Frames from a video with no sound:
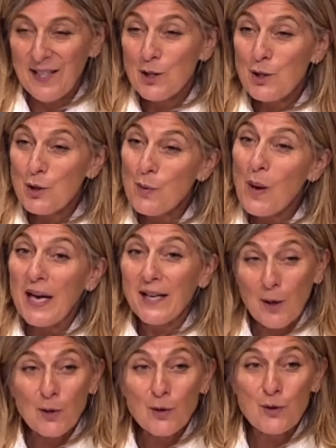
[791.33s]
do I
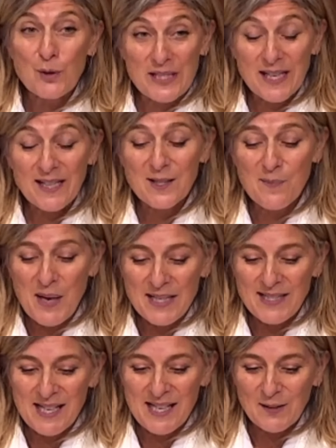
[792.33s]
contradict
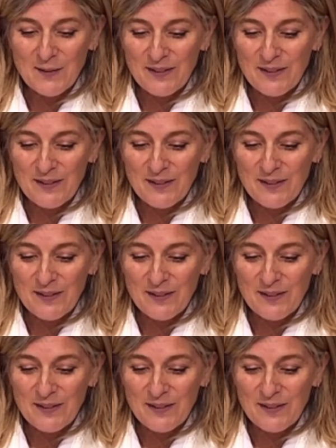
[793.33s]
myself?